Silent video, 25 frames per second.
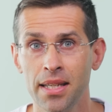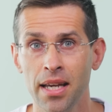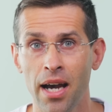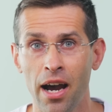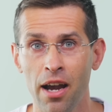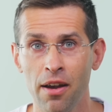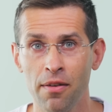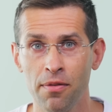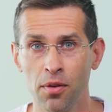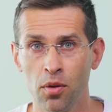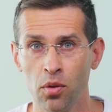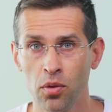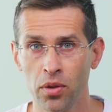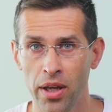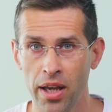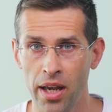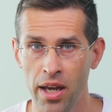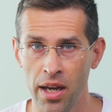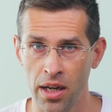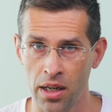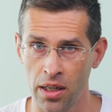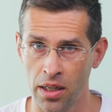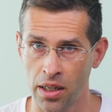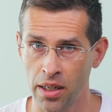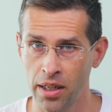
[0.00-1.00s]
the iPhone
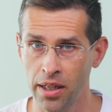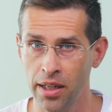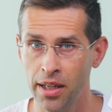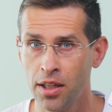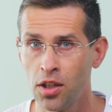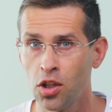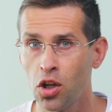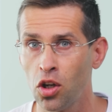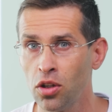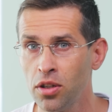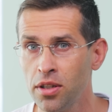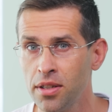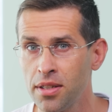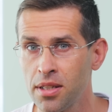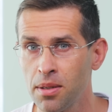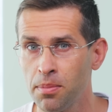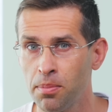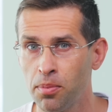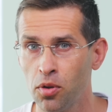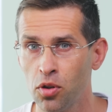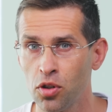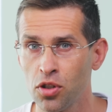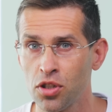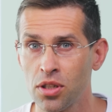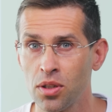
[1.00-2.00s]
Air. It only
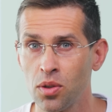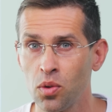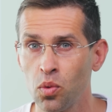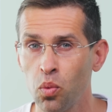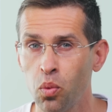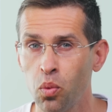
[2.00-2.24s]
supports